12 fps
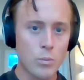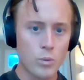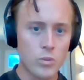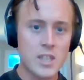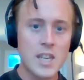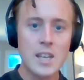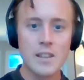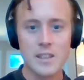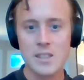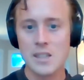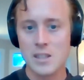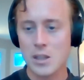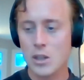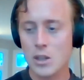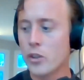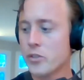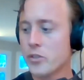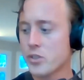seeing this as a
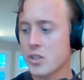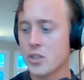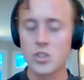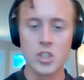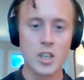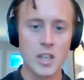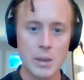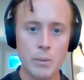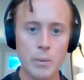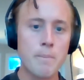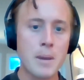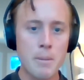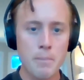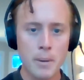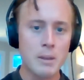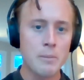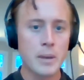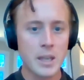constant journey where bit by bit you'll
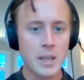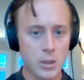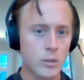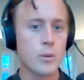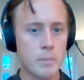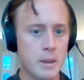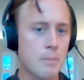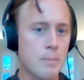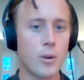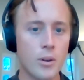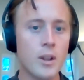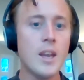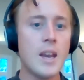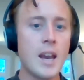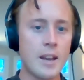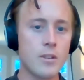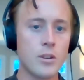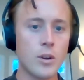do a bit more, and
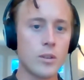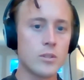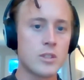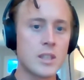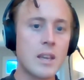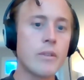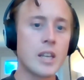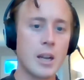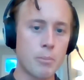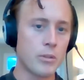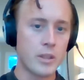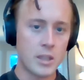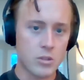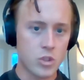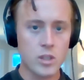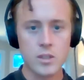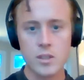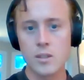not giving up on things
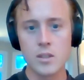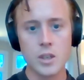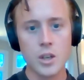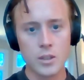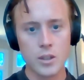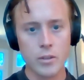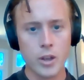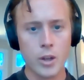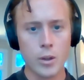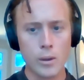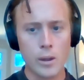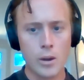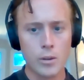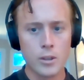just because you can't go the whole hog.